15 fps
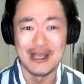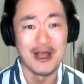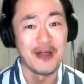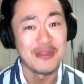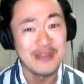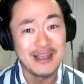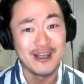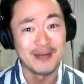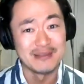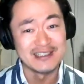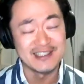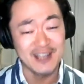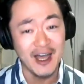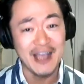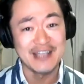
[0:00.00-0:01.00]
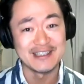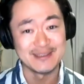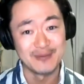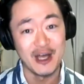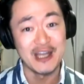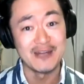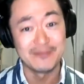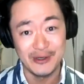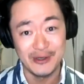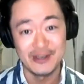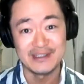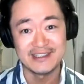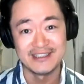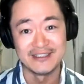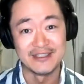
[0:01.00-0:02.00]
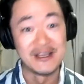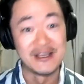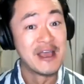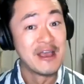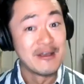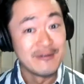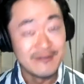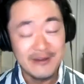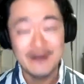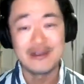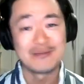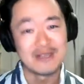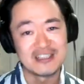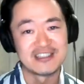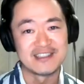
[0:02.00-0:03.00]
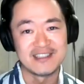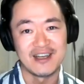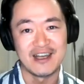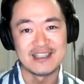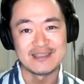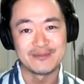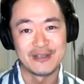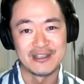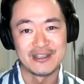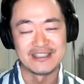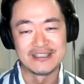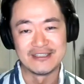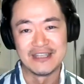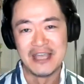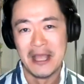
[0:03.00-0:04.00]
I think I'm a science-minded person, very much a science person.